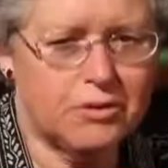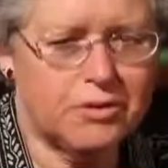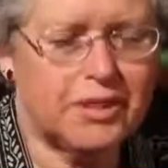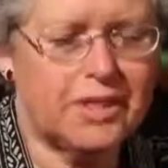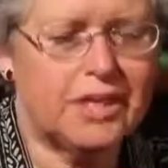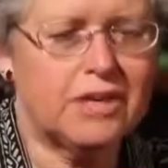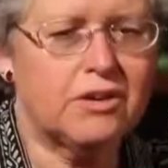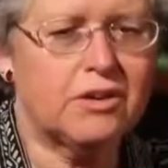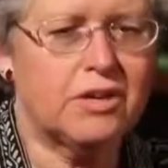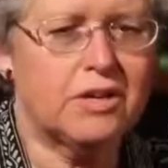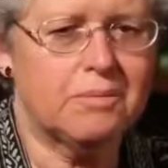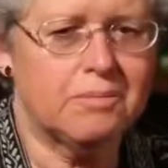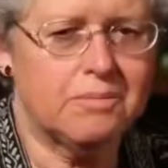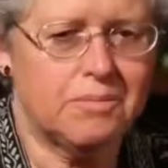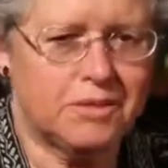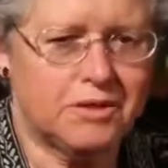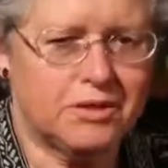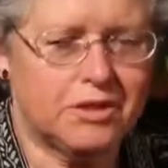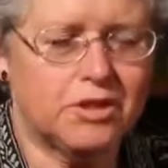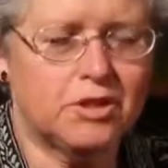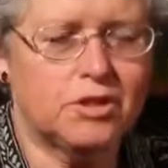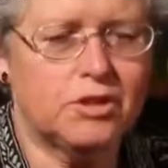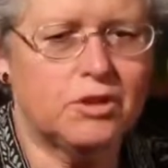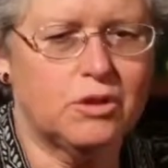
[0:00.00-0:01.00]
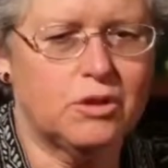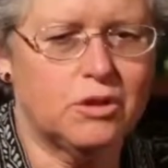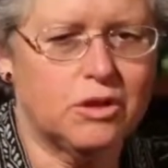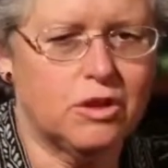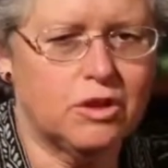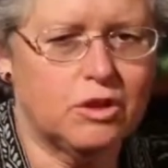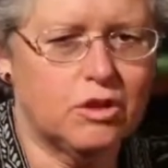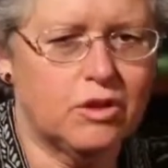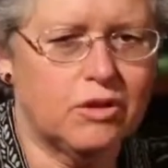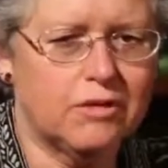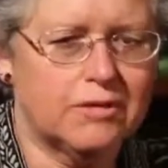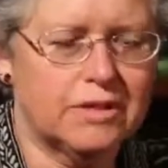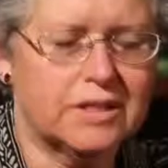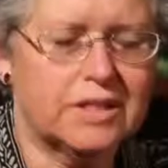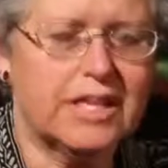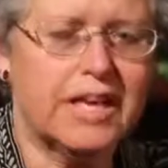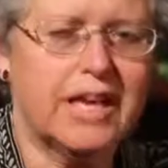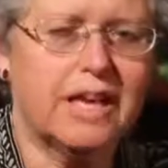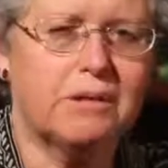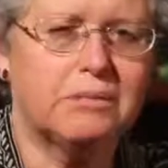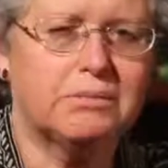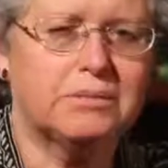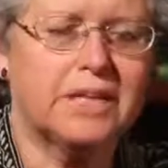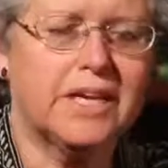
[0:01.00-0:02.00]
here to Louisville to
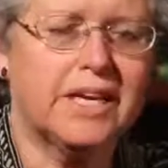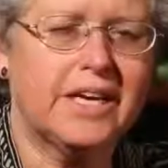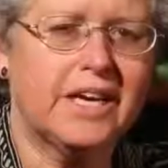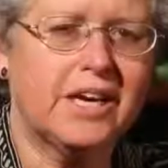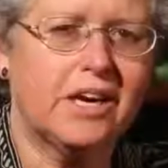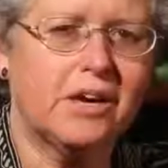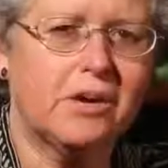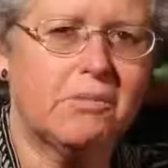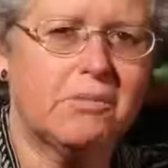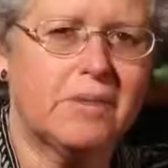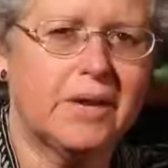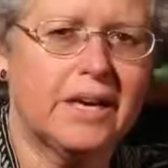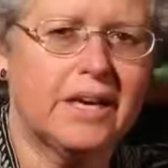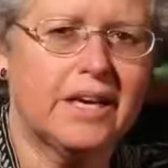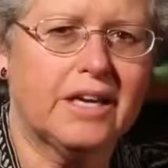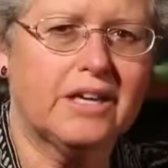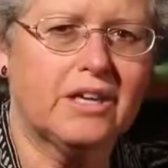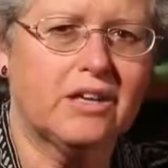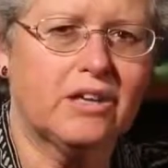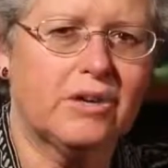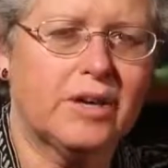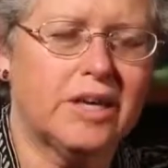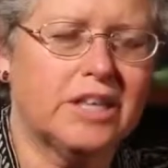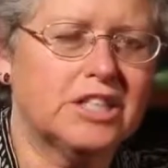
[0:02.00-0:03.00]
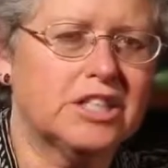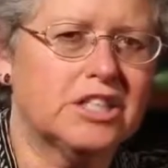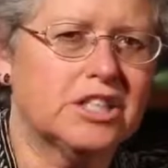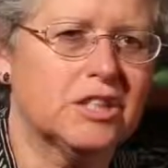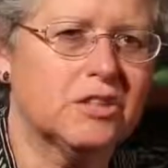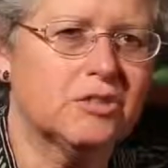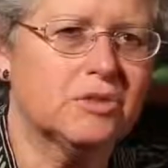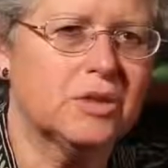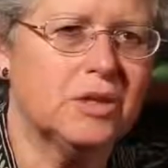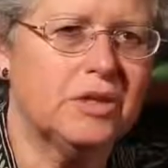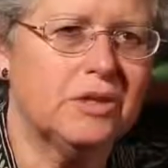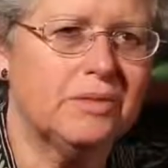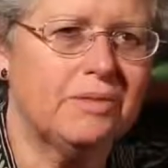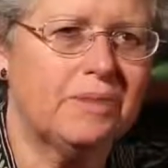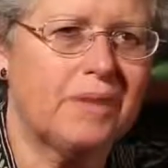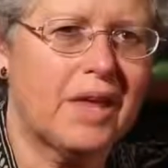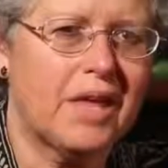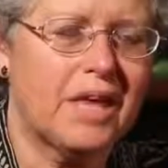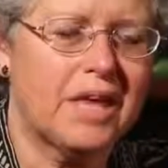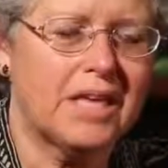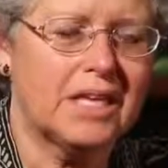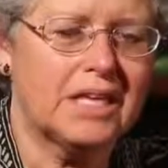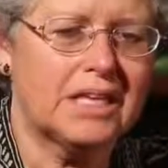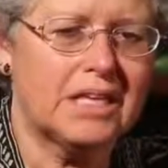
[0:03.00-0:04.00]
help take care of my grandchildren,
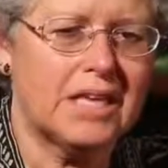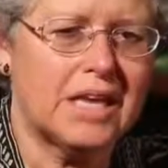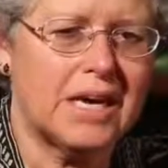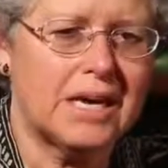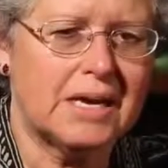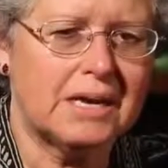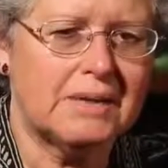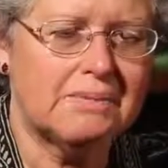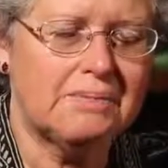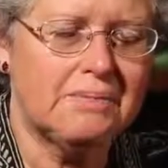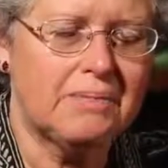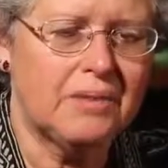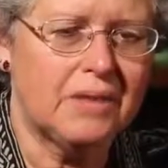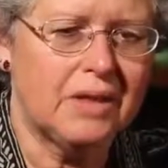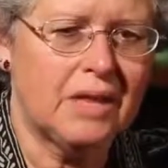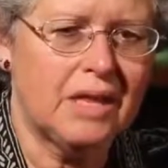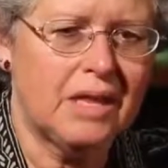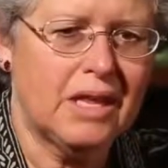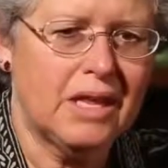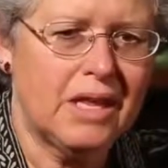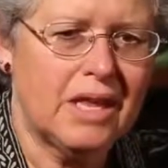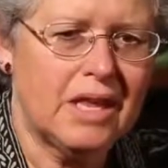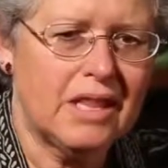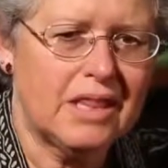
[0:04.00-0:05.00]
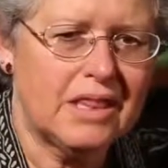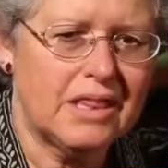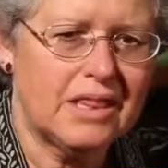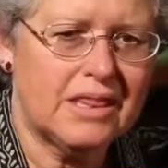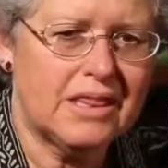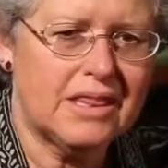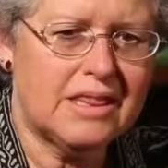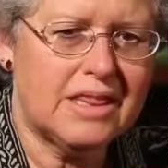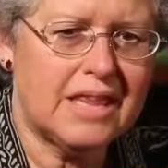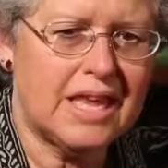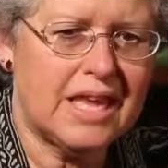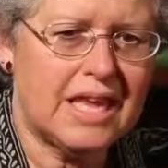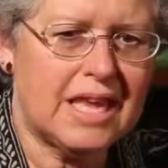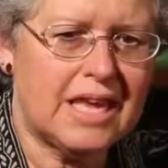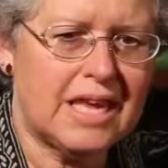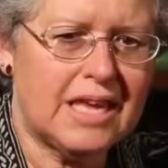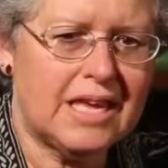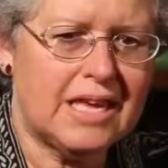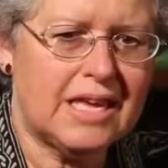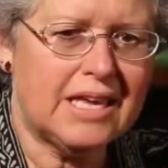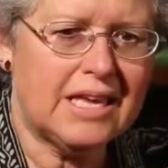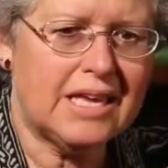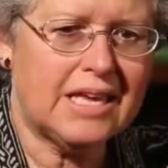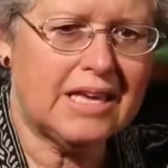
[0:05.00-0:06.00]
and
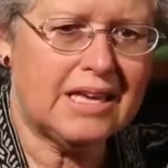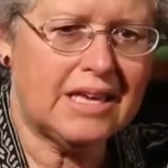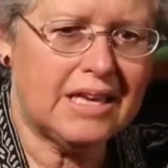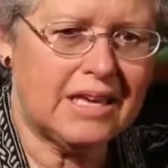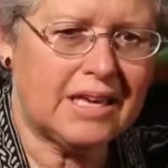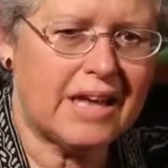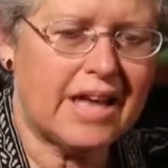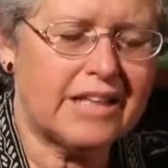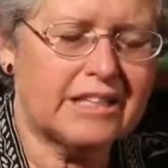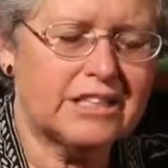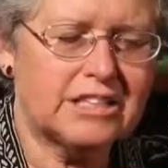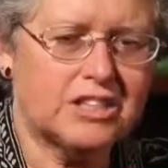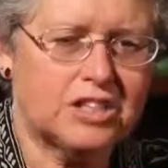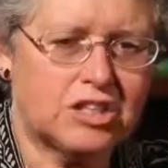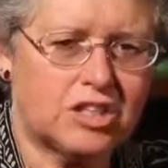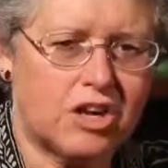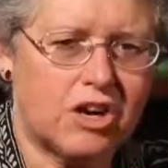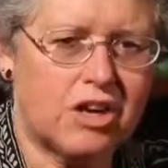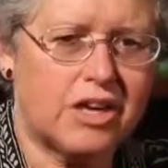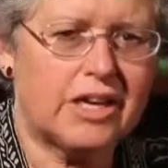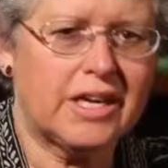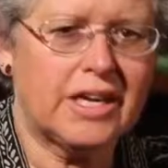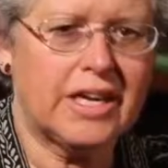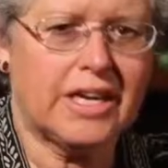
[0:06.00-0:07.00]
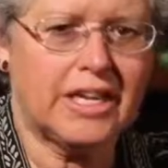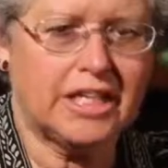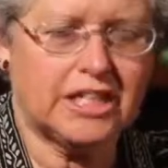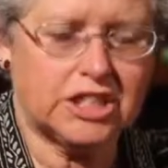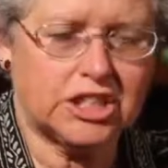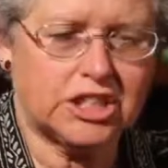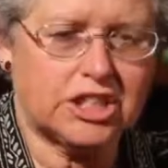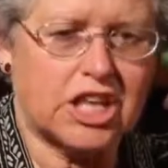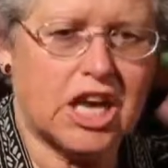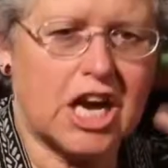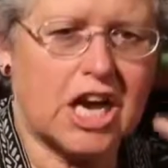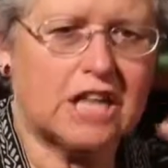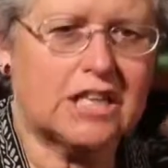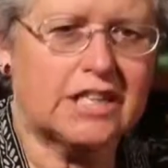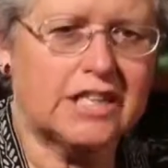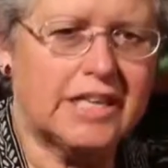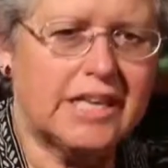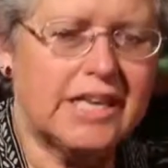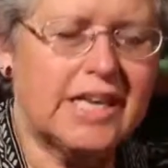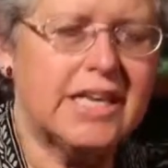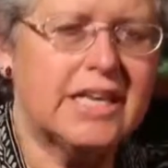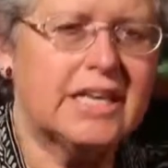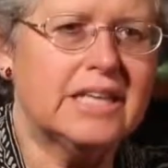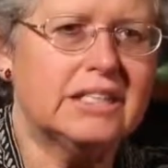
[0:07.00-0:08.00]
they start getting shocked
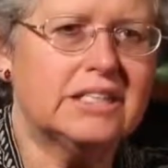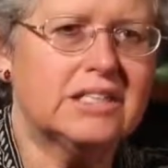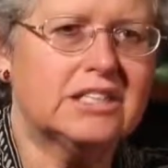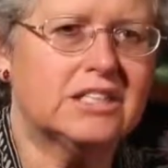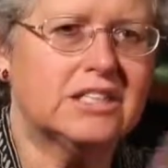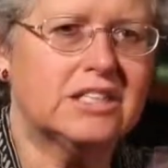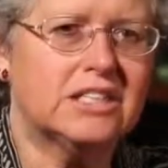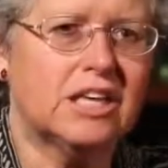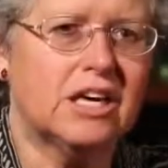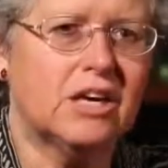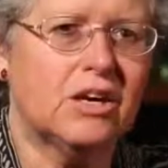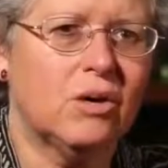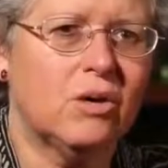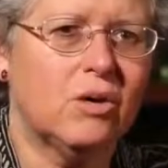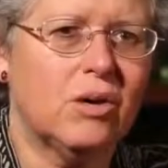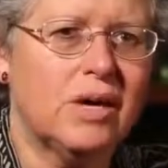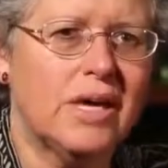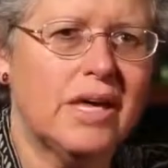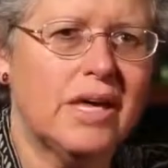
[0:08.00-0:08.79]
again. So